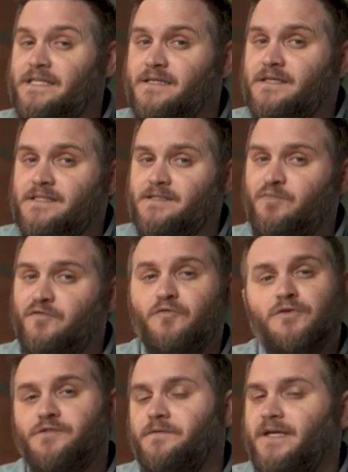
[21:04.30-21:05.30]
this
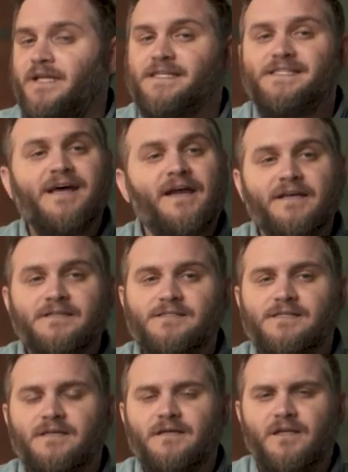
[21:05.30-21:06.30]
before doing any
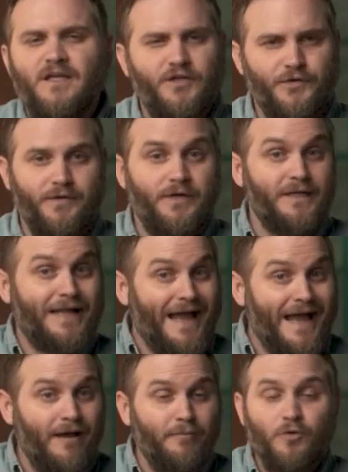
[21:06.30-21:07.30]
science, either in a
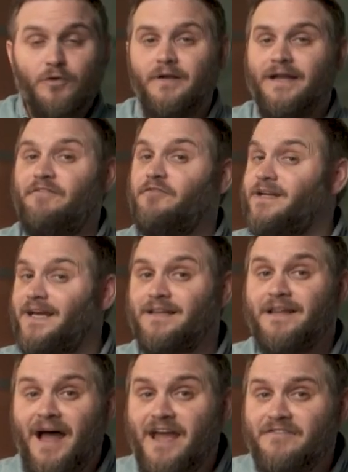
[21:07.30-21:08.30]
lab or in everyday
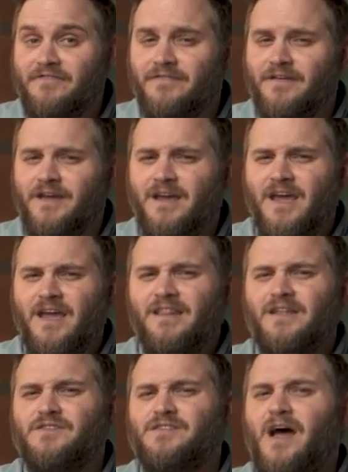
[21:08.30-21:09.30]
life,
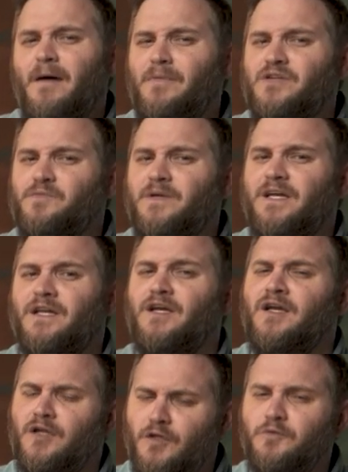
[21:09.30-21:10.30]
there's not much we can
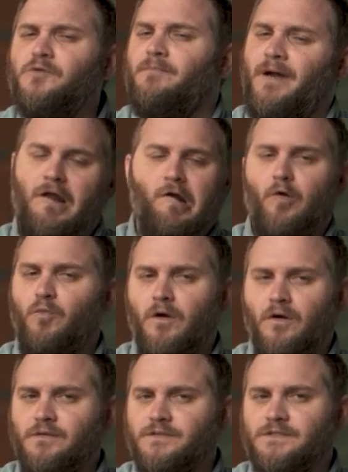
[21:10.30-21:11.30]
conclude about our
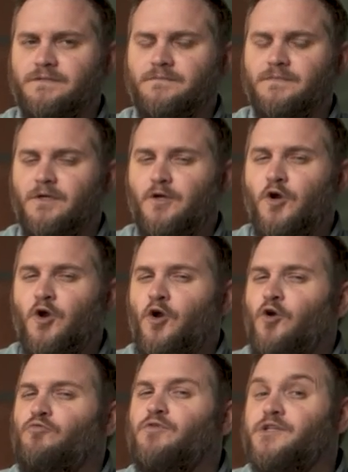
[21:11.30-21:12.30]
world.
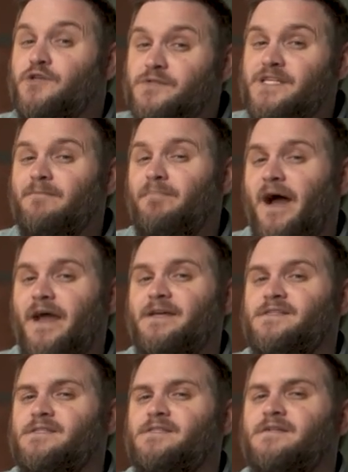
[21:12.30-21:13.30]
Reducing
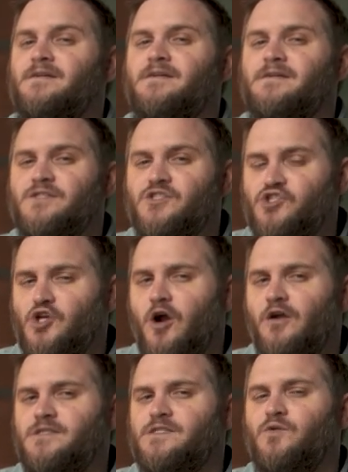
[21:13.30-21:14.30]
bias
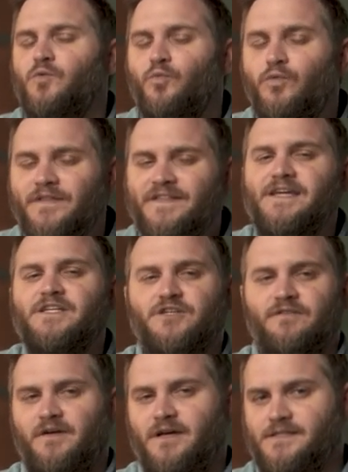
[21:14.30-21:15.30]
starts with each
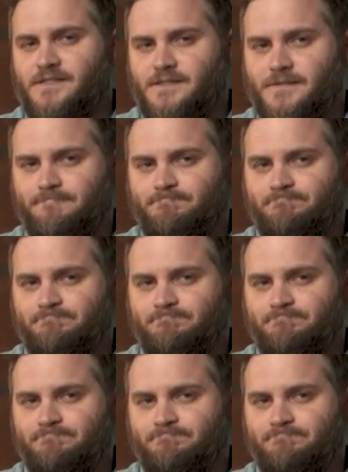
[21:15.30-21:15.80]
of us.